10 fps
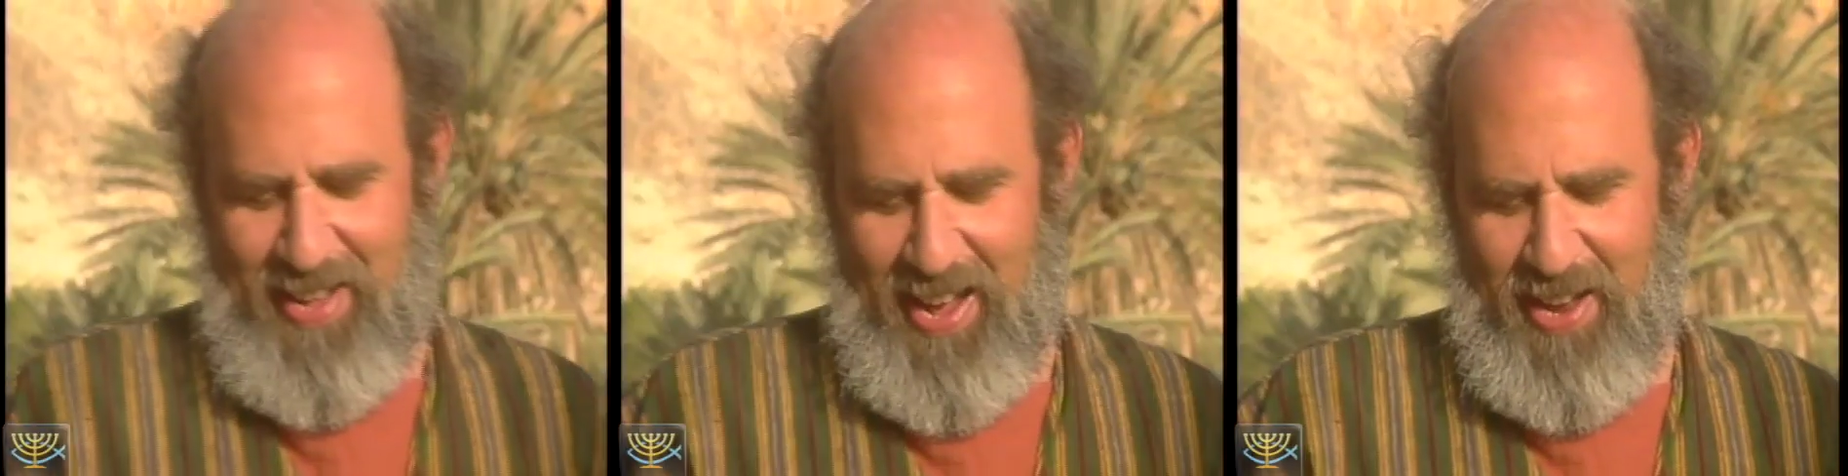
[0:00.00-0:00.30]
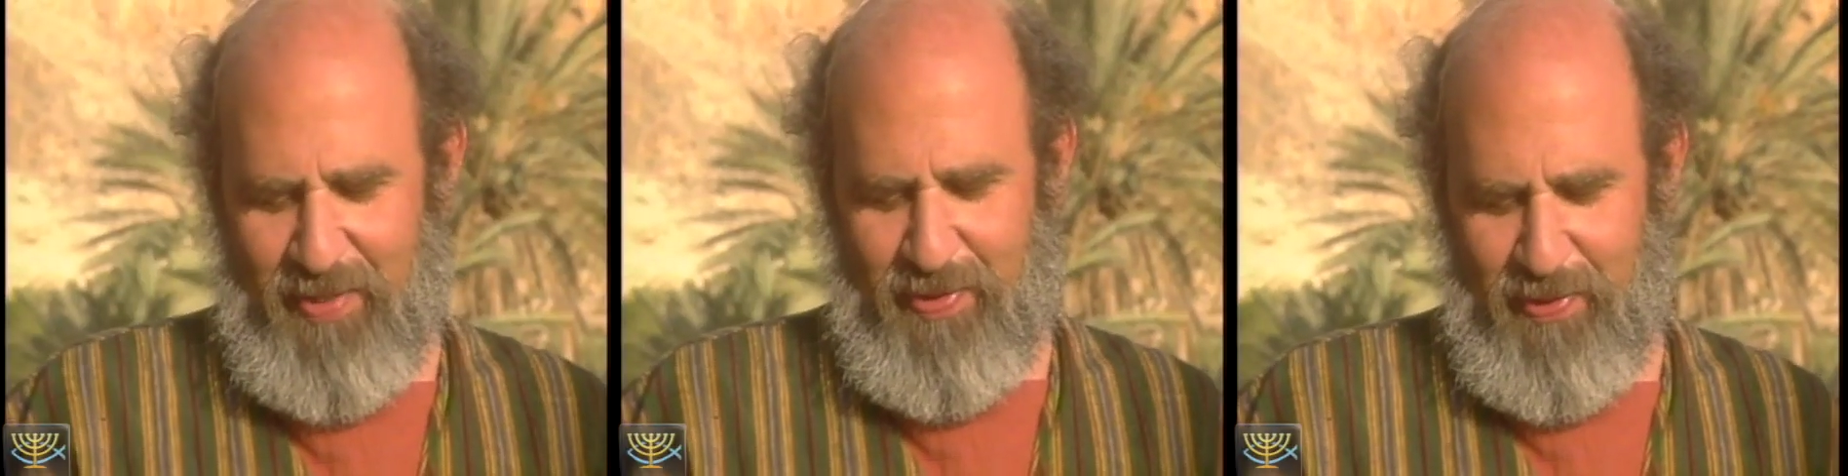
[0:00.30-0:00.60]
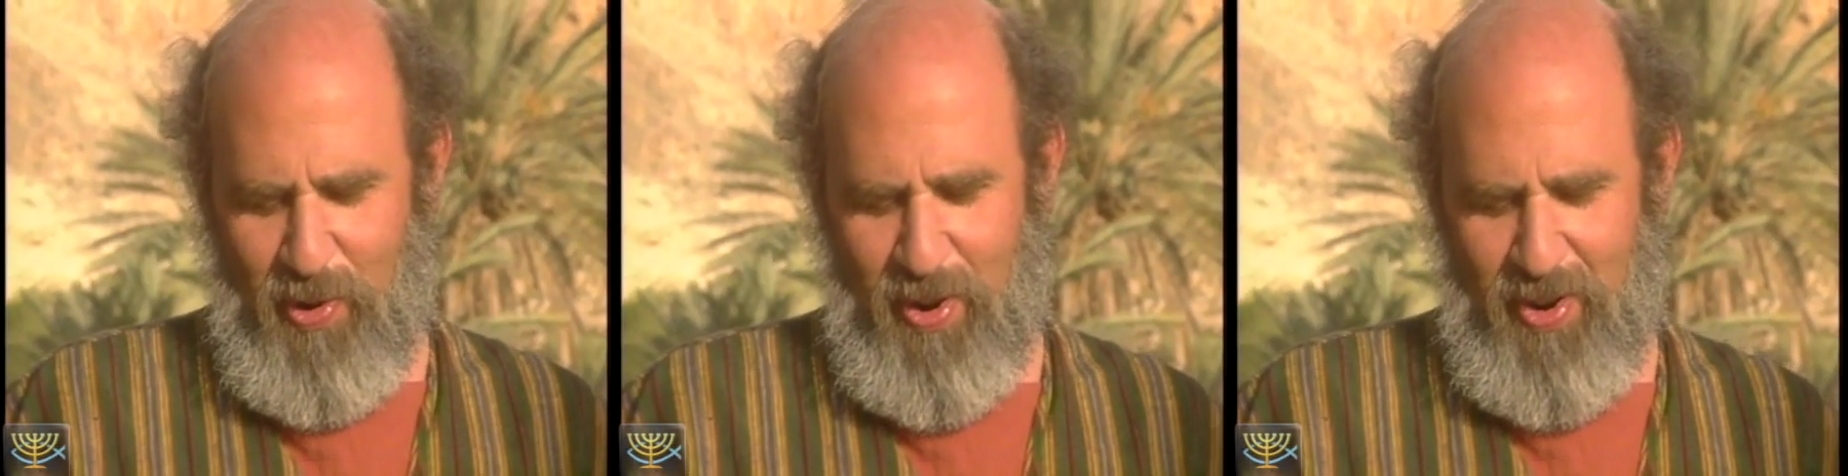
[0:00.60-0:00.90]
And
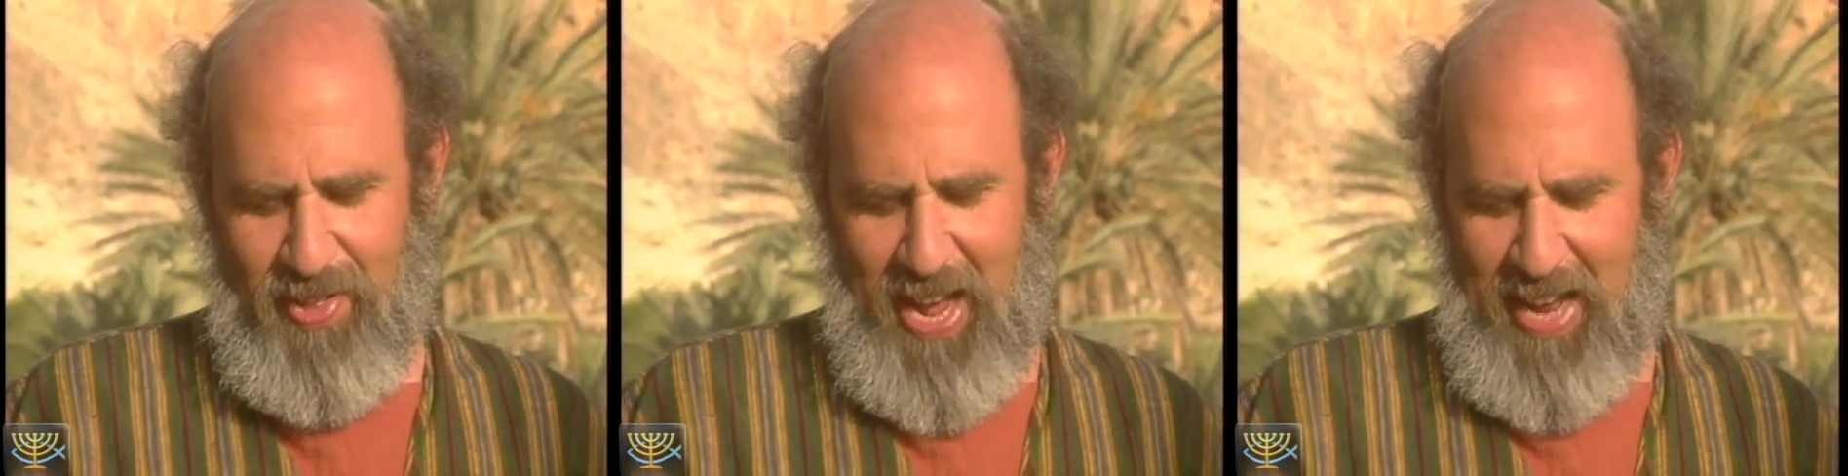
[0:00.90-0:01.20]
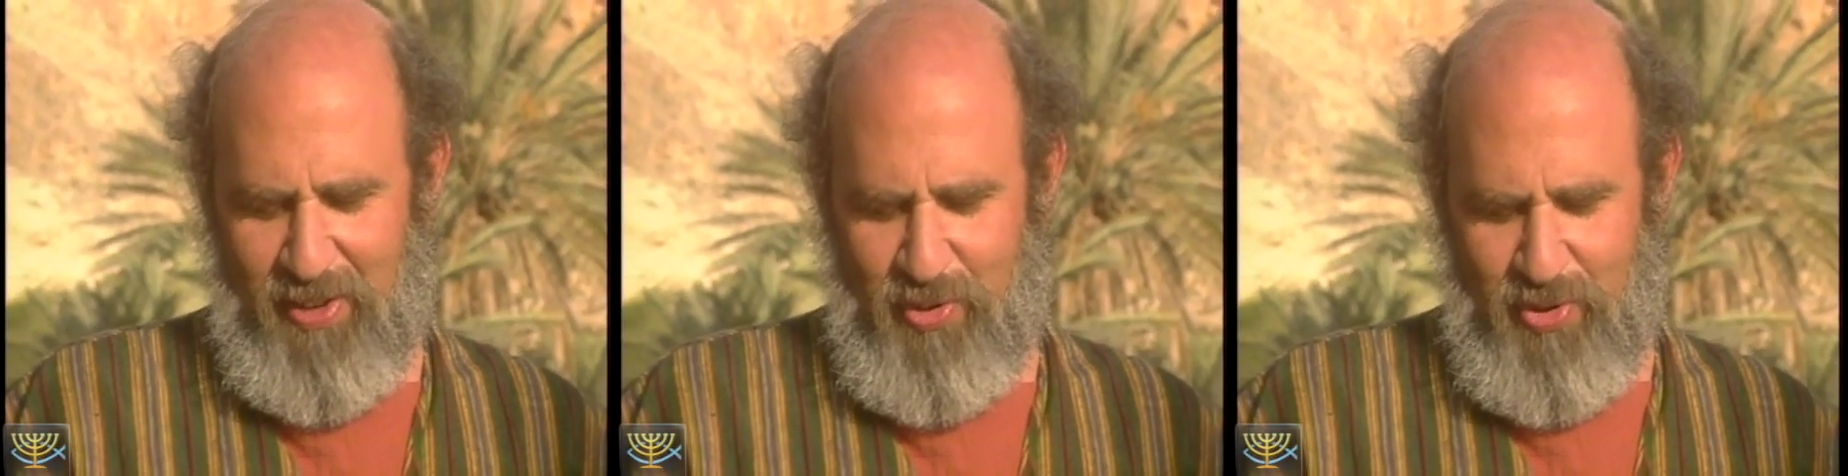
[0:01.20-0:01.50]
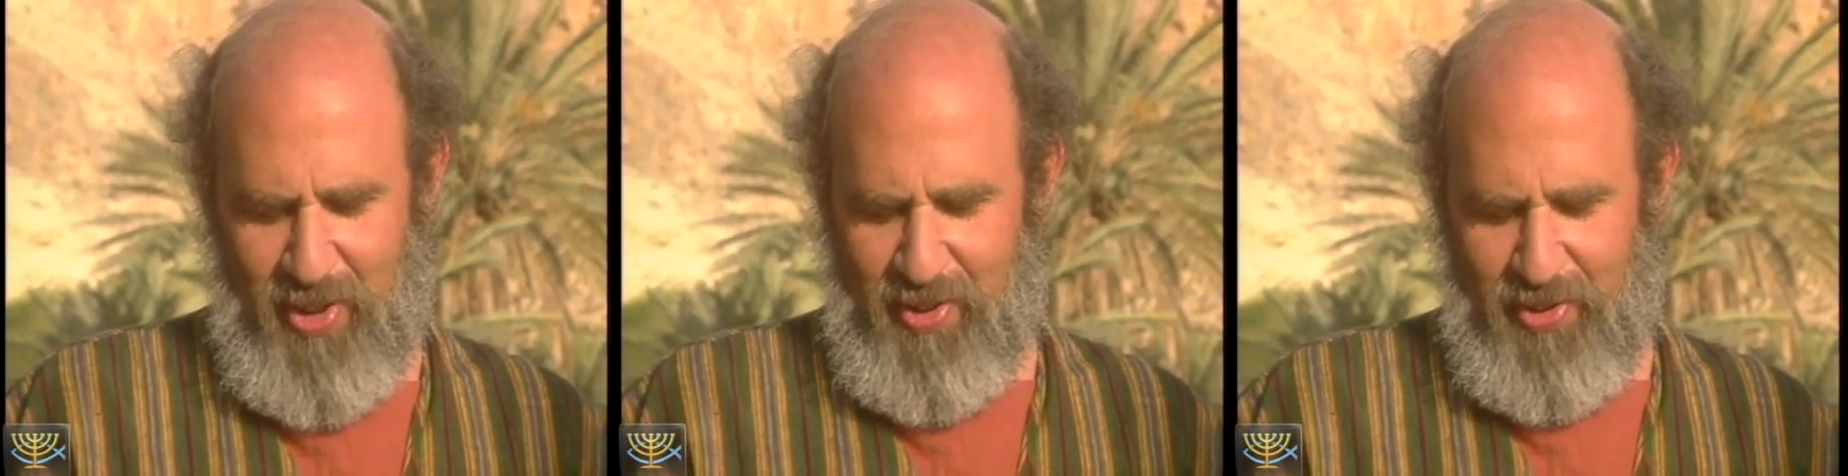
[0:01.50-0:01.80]
for that,
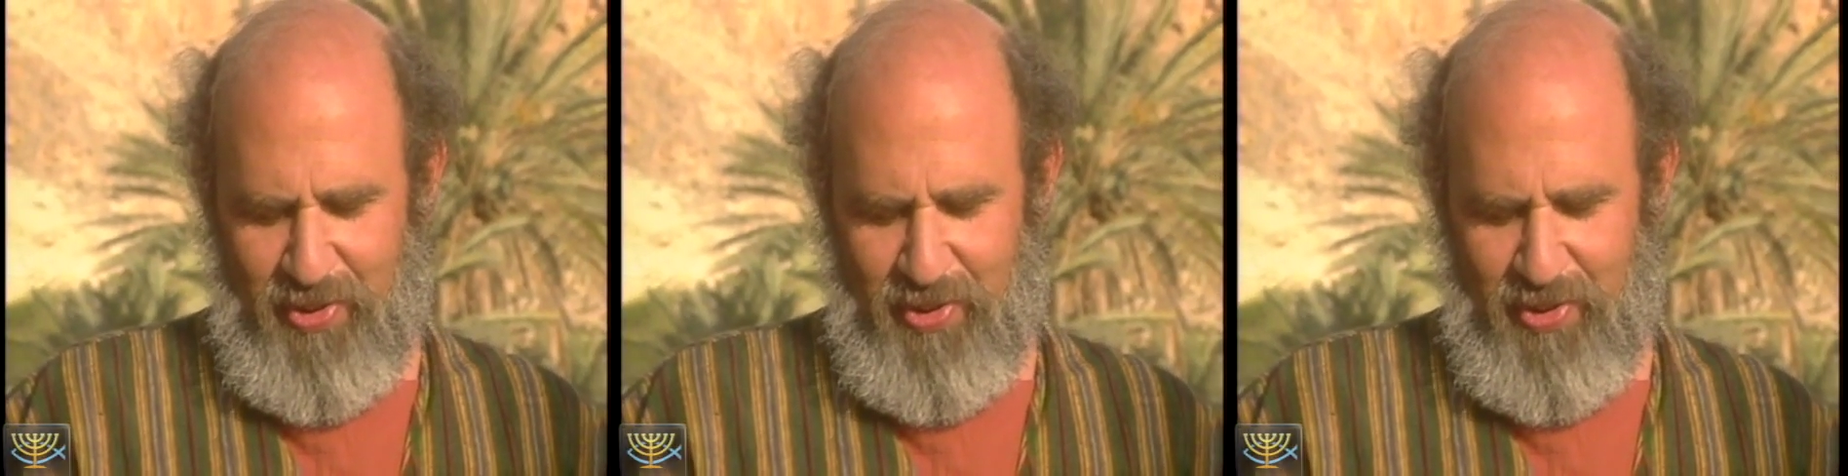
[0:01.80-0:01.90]
uh,